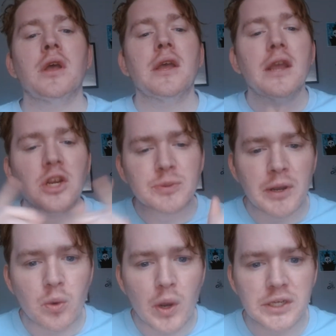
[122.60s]
Here's my
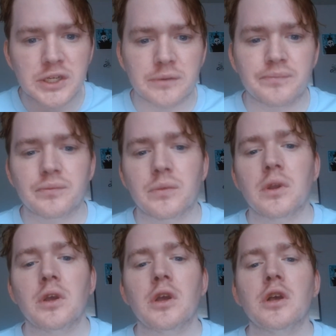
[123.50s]
question.
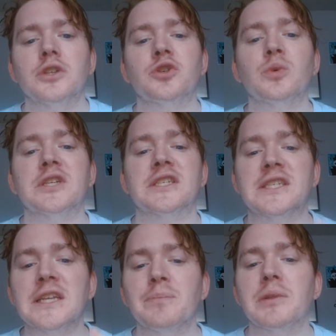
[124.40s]
So is it
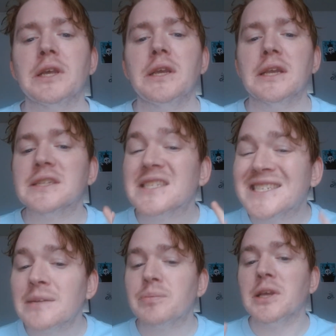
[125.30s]

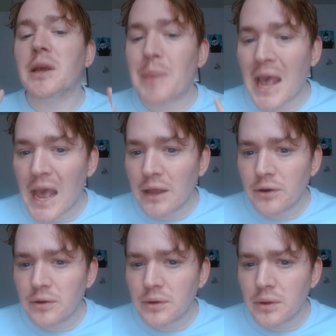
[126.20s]
simply a
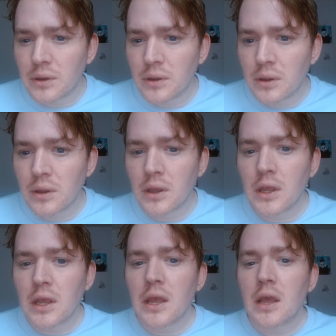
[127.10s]
pattern?
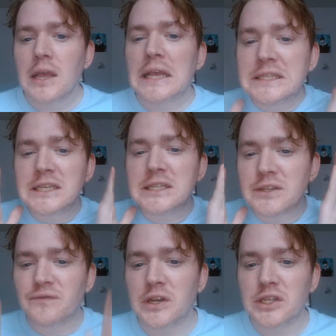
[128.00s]
Is the
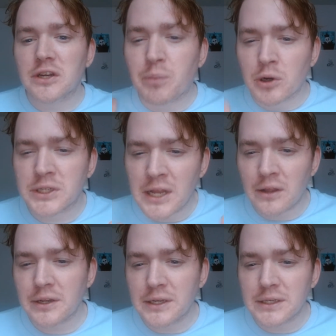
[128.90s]
division of
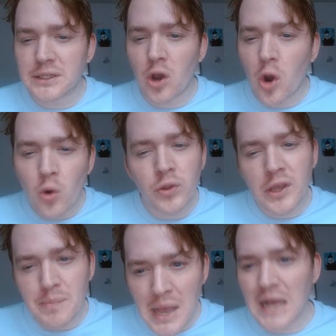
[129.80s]
personalities only
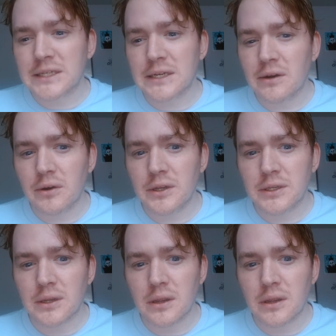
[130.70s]
imaginary?